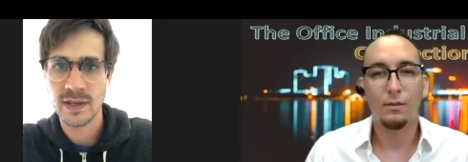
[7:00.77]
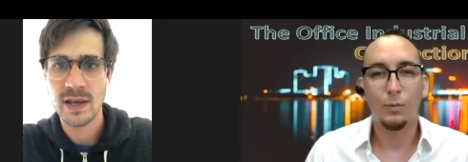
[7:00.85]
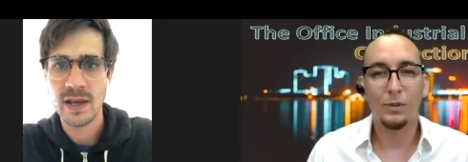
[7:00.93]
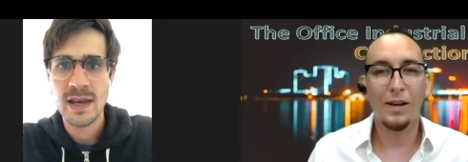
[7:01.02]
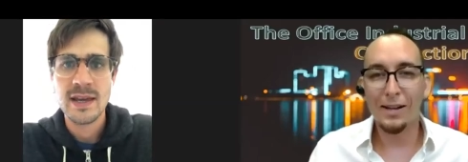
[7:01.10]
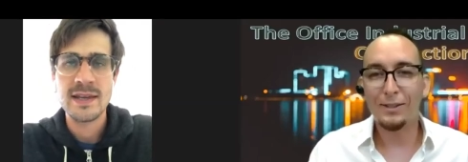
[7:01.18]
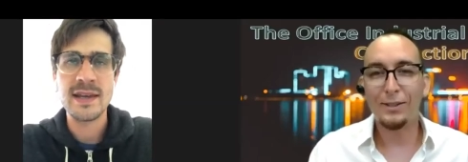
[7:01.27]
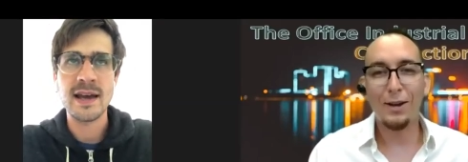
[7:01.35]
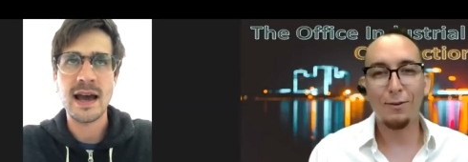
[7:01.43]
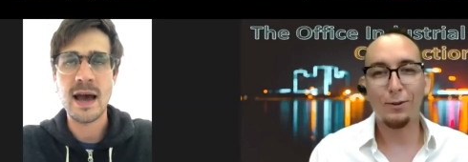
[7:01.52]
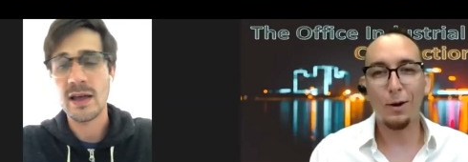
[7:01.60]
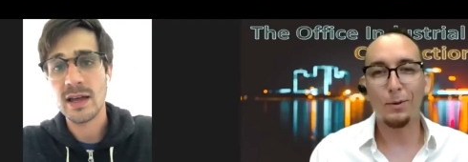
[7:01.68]
Speaker 1: besides
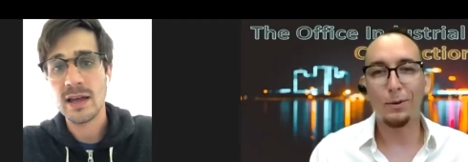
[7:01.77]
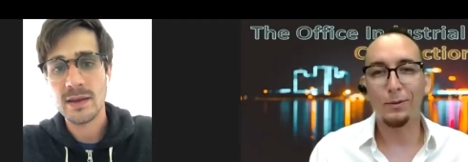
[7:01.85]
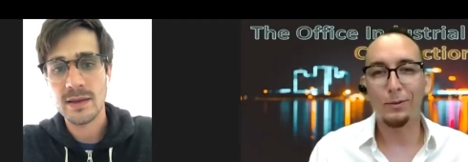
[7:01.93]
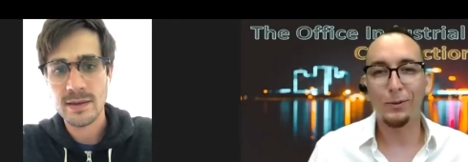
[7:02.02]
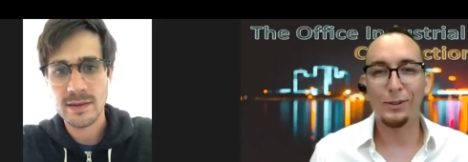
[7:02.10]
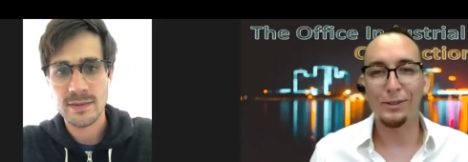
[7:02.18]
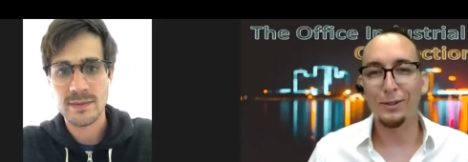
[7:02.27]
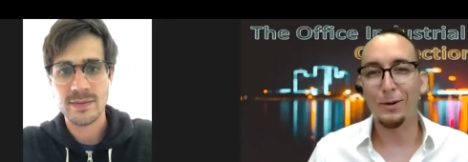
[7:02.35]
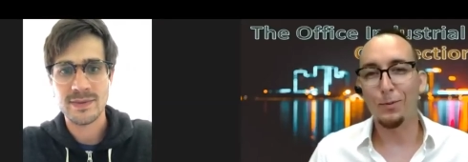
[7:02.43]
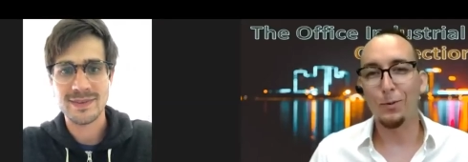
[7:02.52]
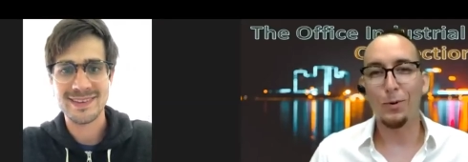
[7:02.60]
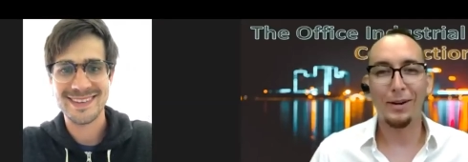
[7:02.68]
yeah. DFW, which is
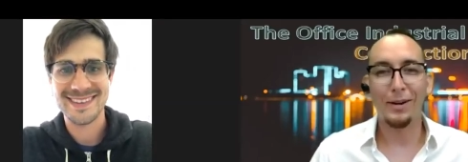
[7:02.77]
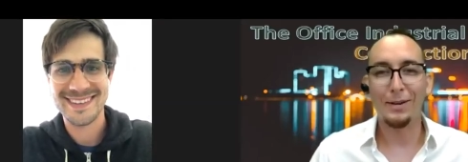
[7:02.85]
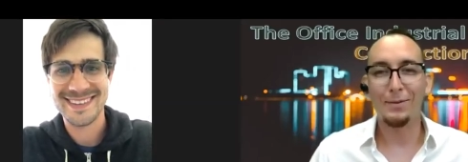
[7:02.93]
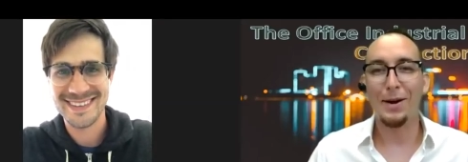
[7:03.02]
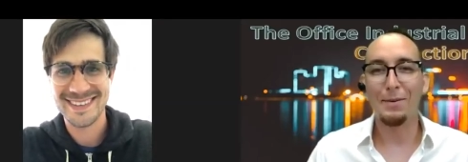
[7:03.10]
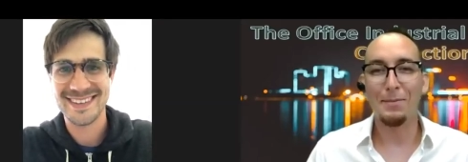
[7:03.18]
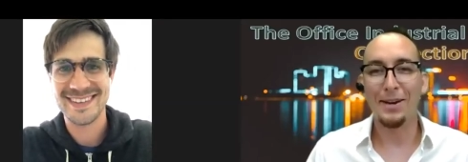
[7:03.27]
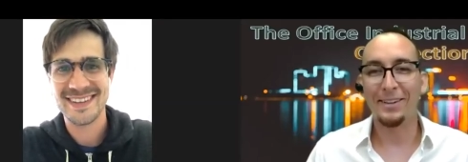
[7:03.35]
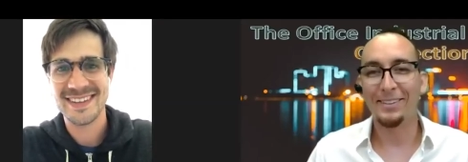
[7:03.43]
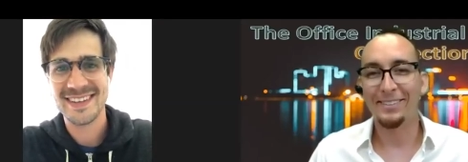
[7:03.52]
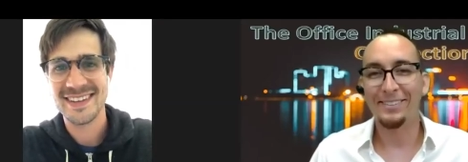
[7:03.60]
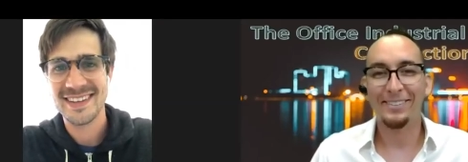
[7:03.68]
the number one in my
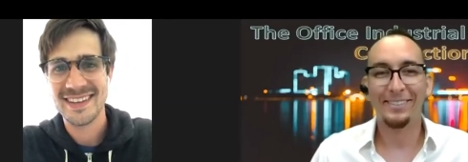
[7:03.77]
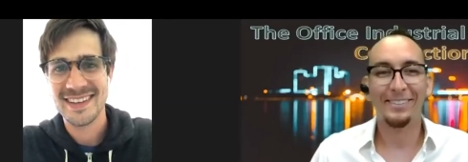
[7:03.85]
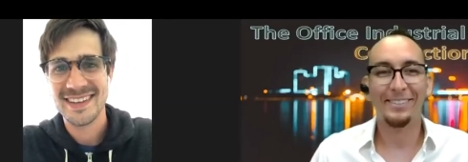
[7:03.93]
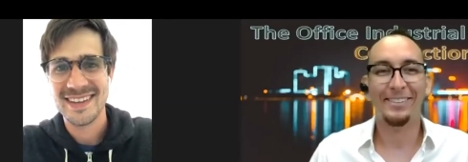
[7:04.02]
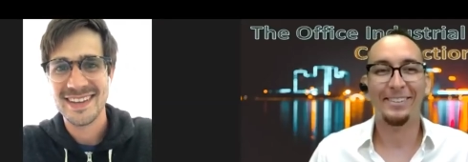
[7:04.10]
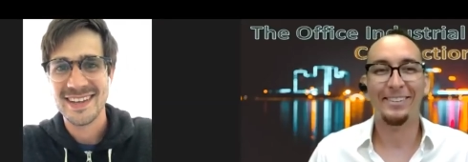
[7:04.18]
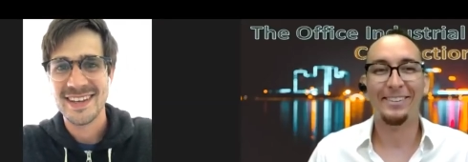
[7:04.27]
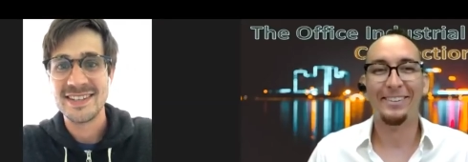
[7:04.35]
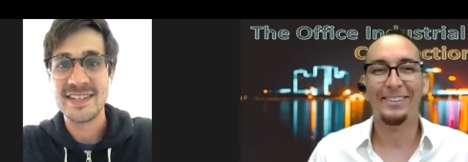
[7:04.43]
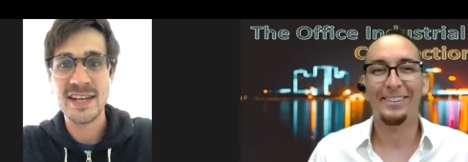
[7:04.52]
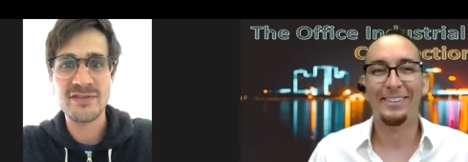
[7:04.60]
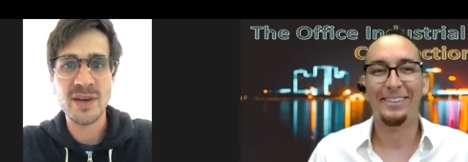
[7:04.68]
mind?
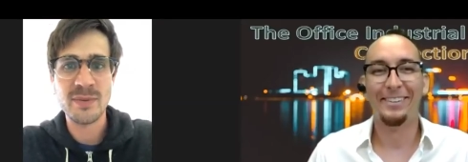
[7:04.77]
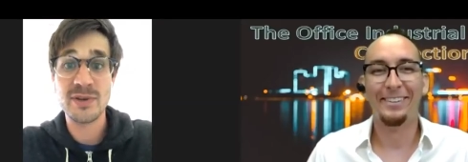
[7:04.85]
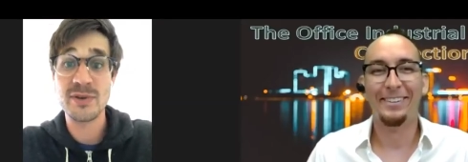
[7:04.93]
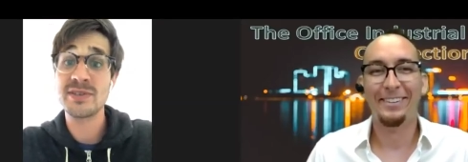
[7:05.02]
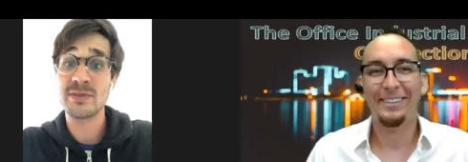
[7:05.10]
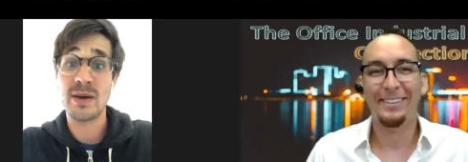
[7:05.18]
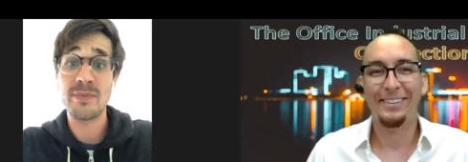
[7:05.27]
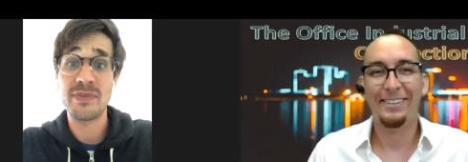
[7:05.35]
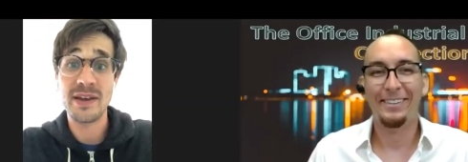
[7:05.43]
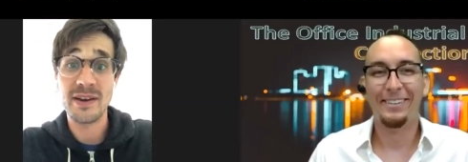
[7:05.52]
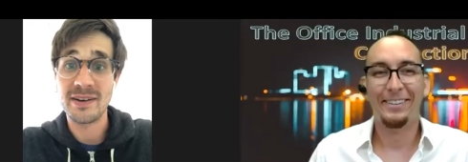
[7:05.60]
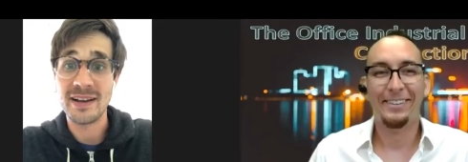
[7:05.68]
Speaker 2: DFW is up
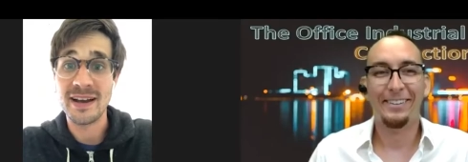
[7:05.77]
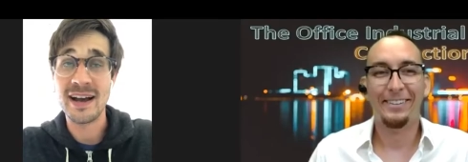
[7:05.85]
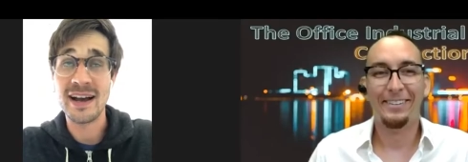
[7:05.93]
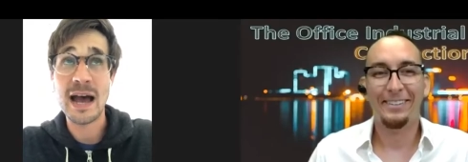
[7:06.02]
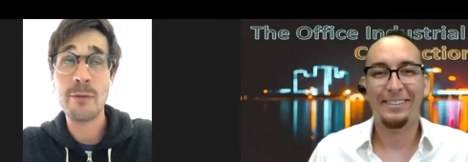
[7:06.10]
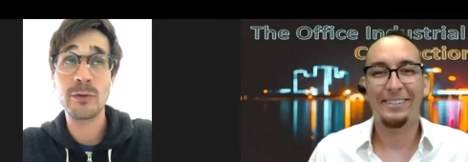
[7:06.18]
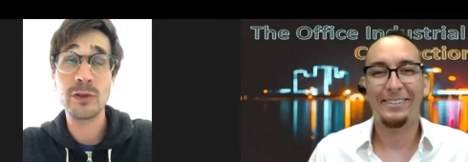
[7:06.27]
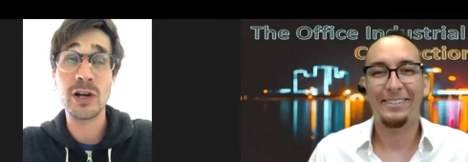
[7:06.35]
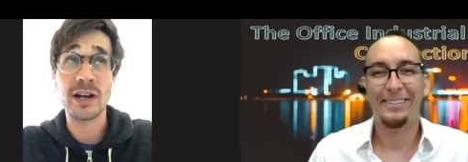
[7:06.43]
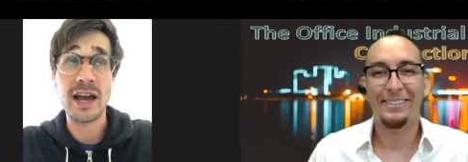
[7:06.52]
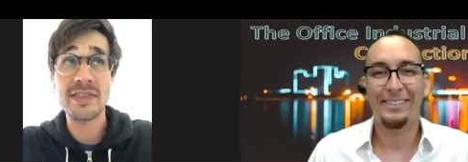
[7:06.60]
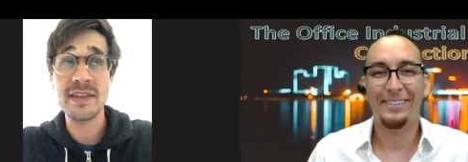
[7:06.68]
there. Uh, I would
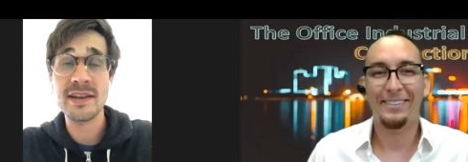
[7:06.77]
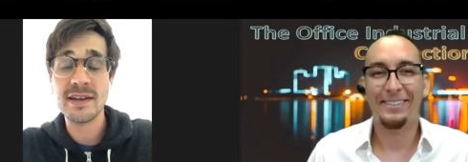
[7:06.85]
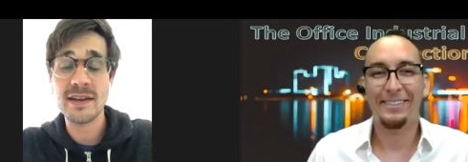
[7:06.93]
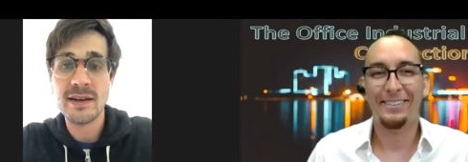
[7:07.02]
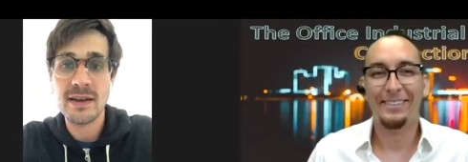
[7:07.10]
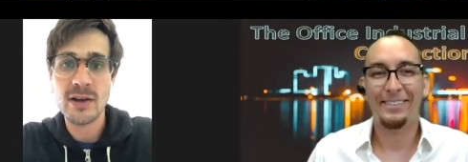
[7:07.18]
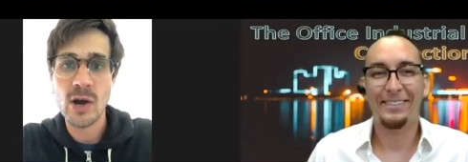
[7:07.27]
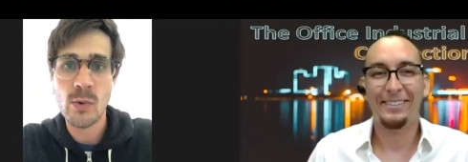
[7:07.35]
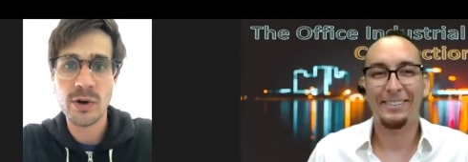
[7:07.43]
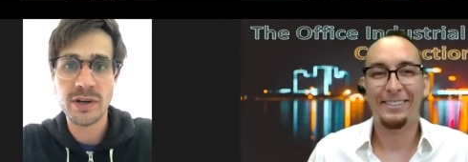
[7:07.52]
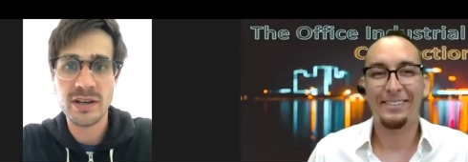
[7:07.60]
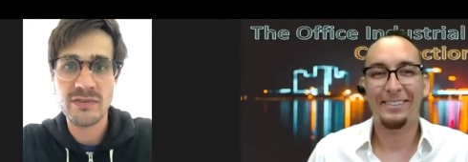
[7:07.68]
look. I think
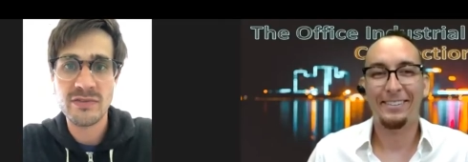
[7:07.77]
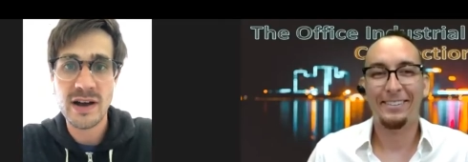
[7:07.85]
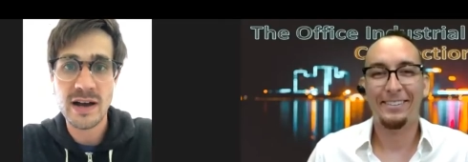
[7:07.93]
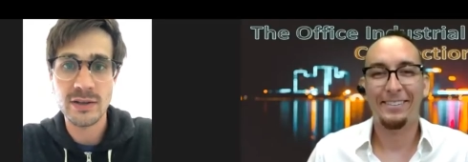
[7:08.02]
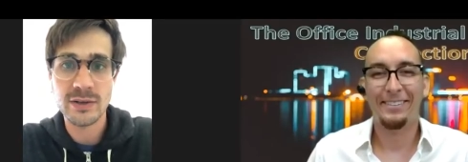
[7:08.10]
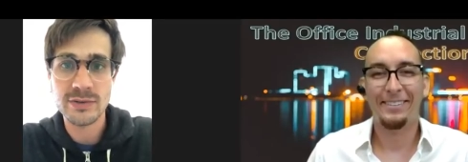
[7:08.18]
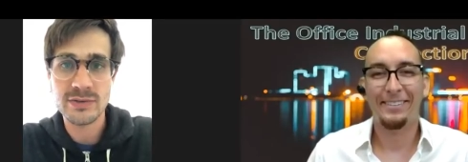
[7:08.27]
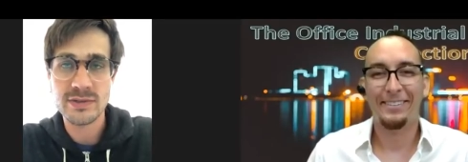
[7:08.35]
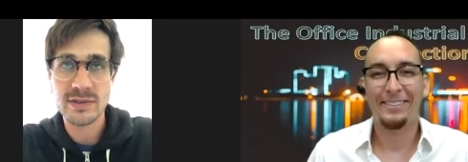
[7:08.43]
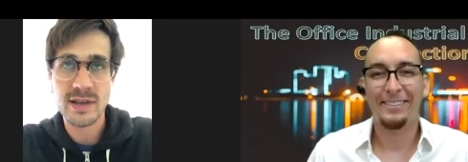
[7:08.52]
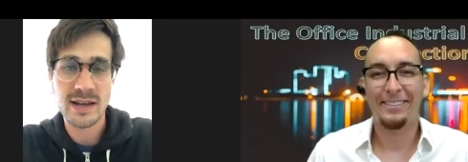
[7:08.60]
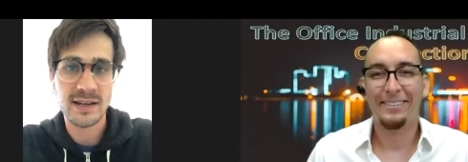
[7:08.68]
co-working
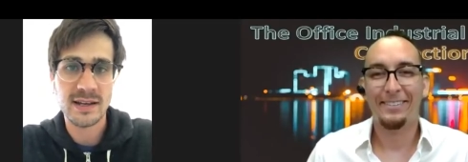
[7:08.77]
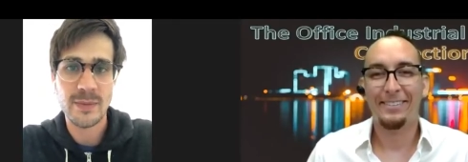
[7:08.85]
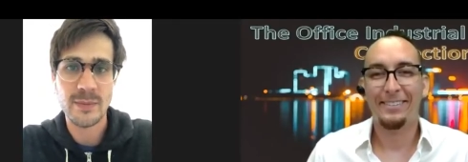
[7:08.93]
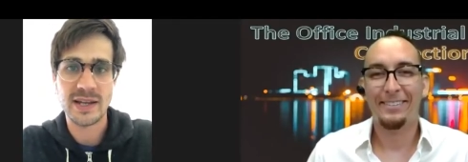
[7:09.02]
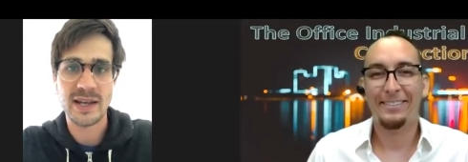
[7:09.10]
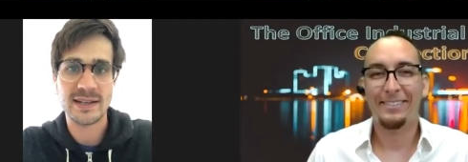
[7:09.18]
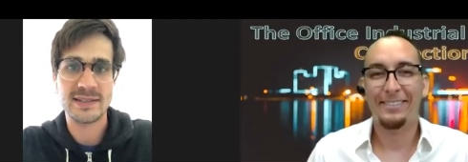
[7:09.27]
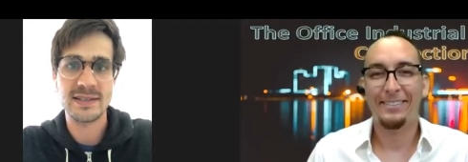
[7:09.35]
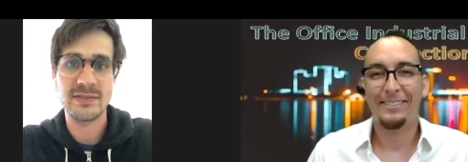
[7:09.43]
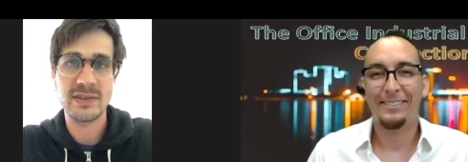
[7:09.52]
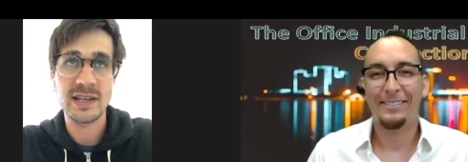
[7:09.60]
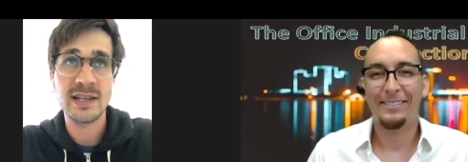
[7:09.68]
follows economic
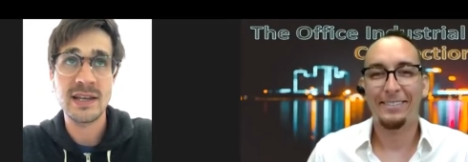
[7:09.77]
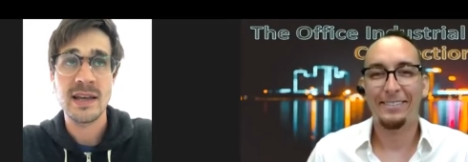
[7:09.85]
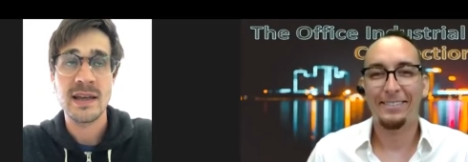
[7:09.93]
activity.